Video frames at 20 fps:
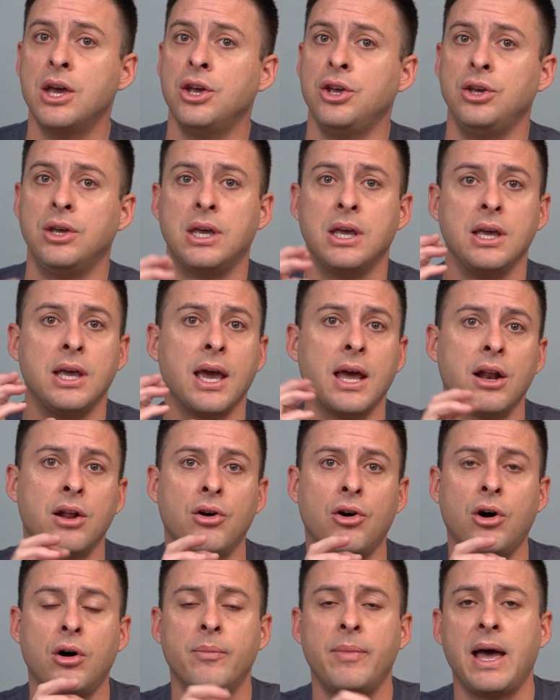You can get it
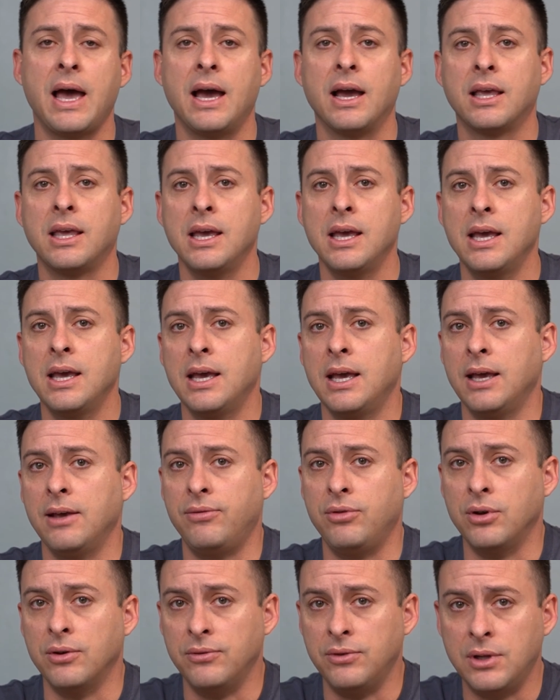all back
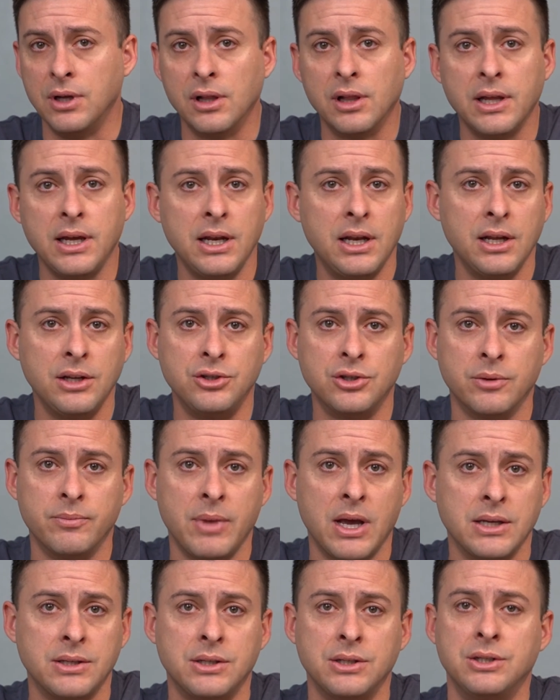if you've deleted your
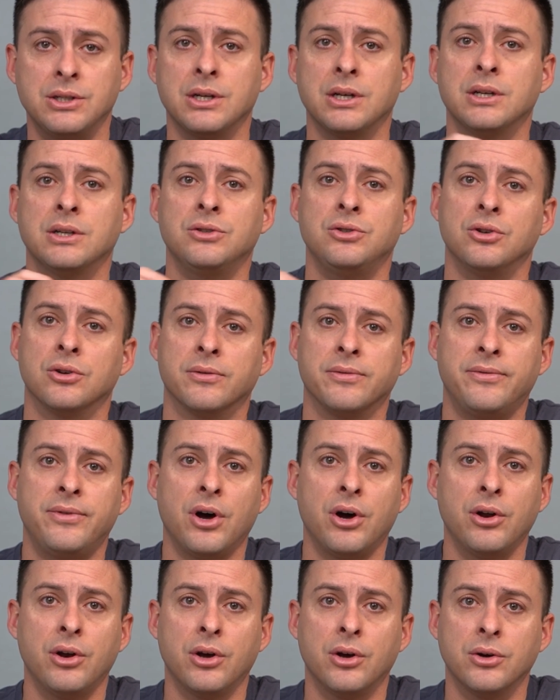messages, your
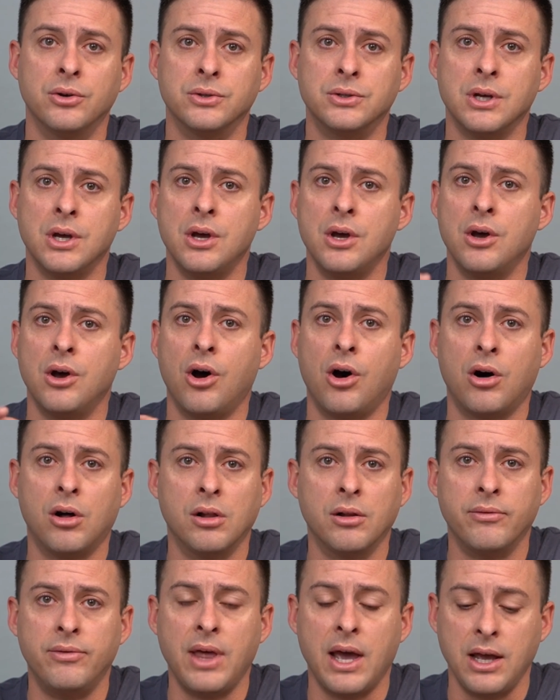photos,
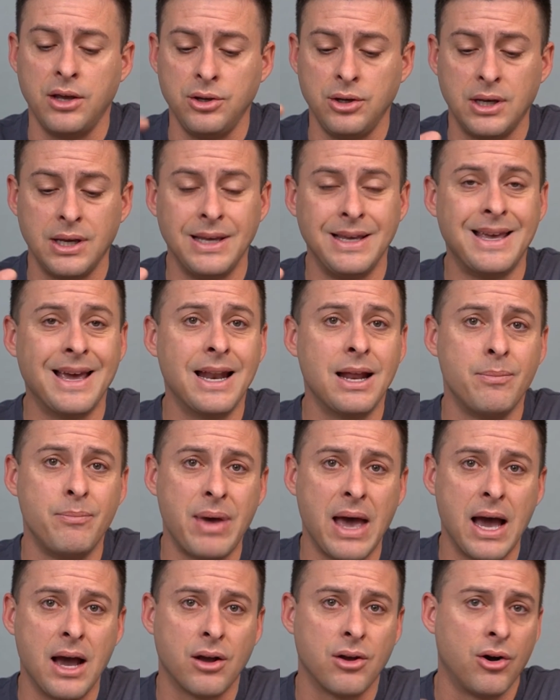all of that. You can get it
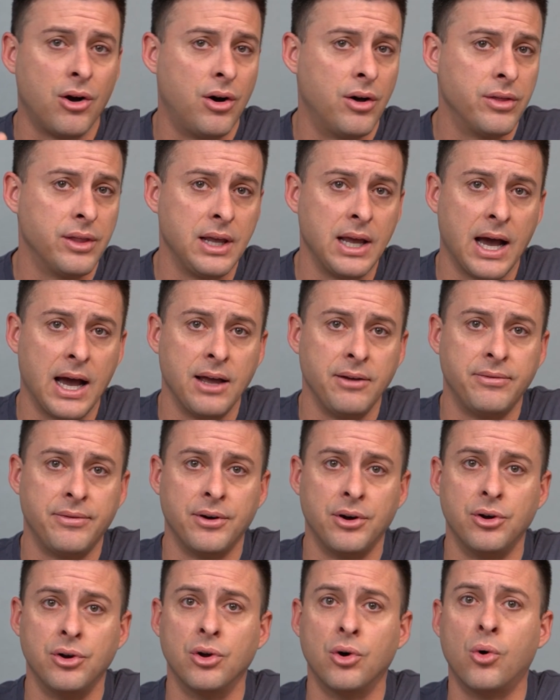back on the
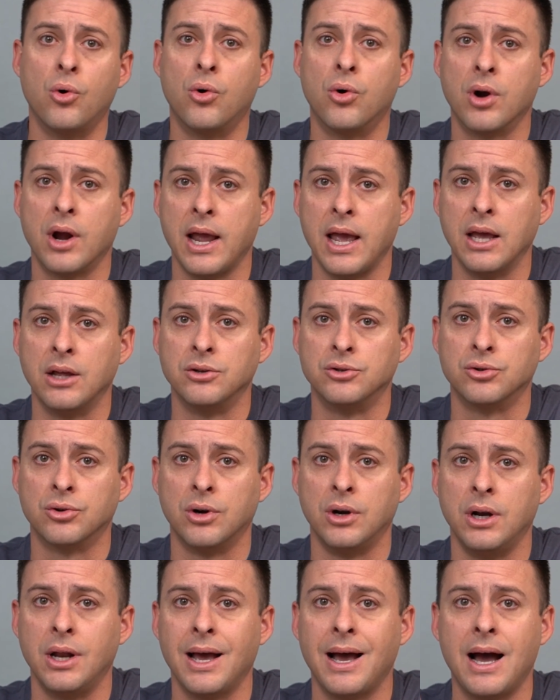iPhone or
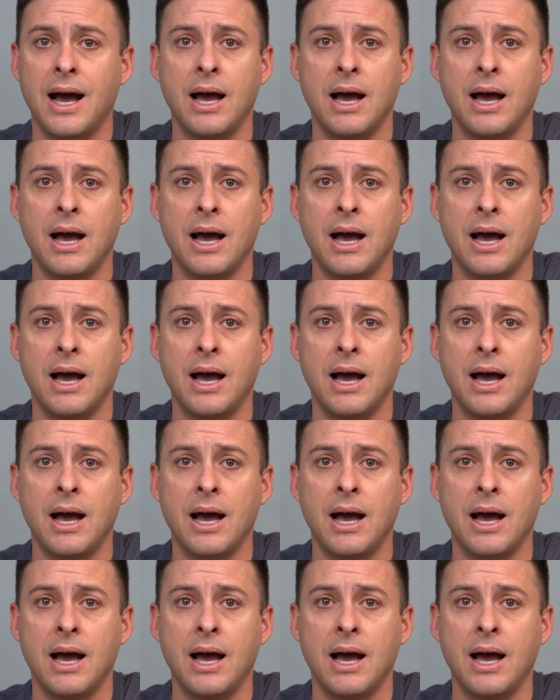Android.